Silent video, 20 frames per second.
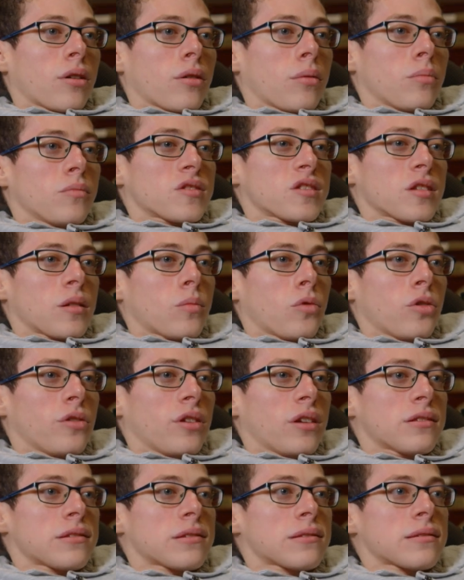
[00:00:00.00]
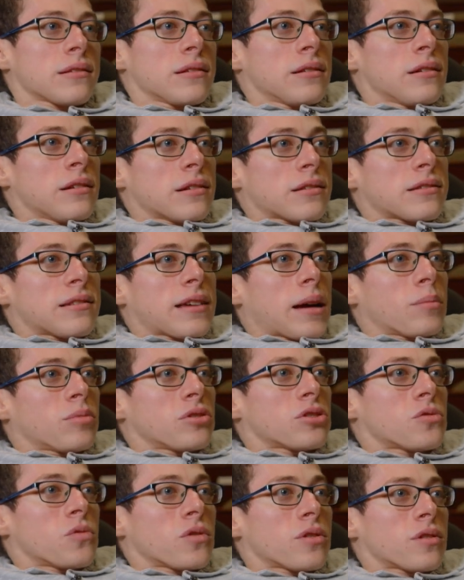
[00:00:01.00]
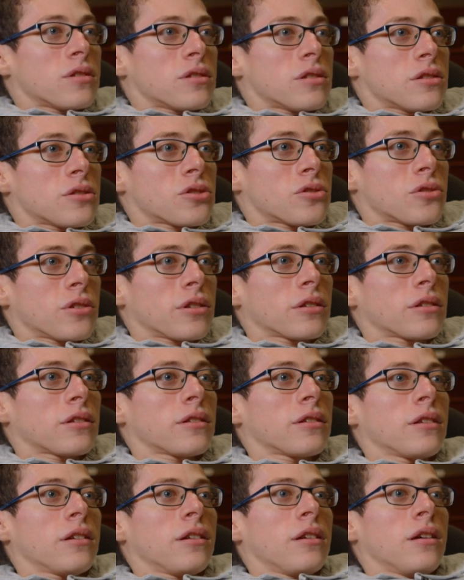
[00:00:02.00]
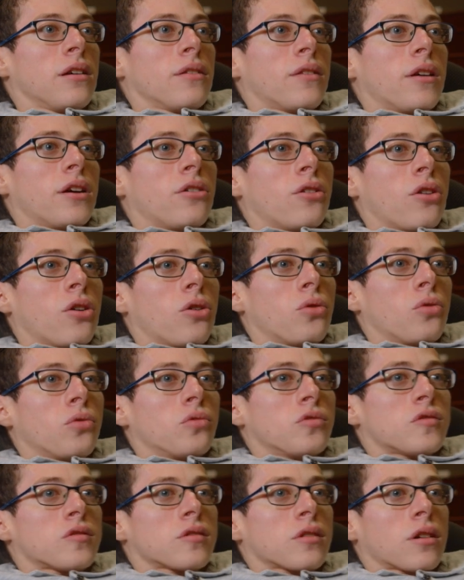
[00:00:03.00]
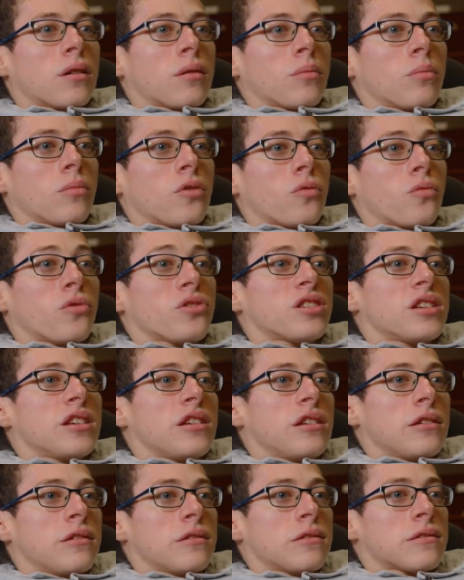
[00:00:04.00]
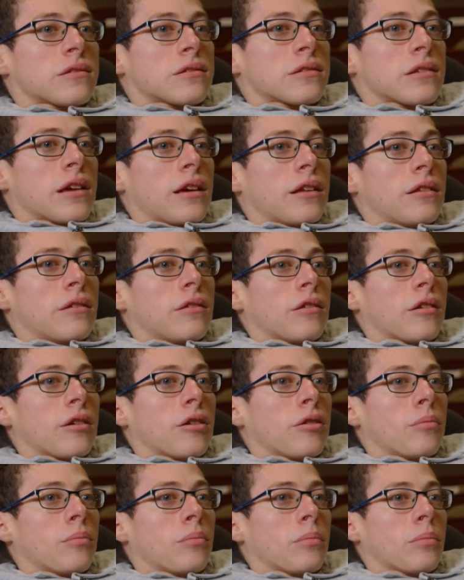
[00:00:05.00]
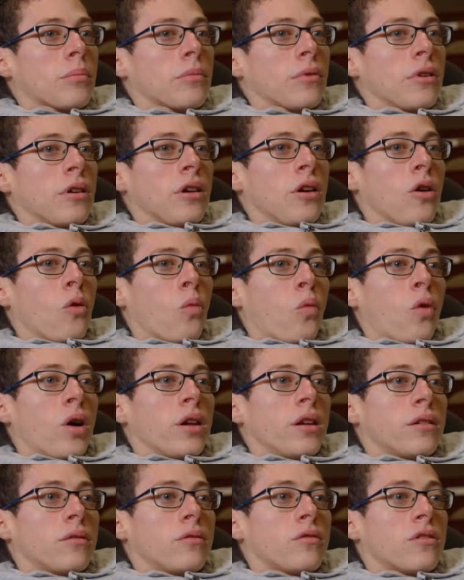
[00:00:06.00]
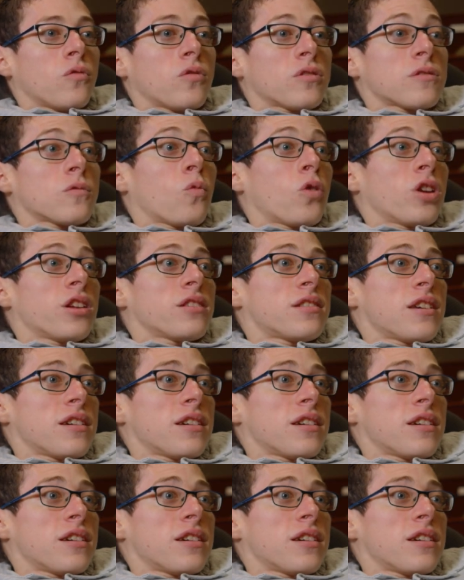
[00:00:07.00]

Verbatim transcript: um, someone that's established with the district, that knows um, the routines and um, what it what it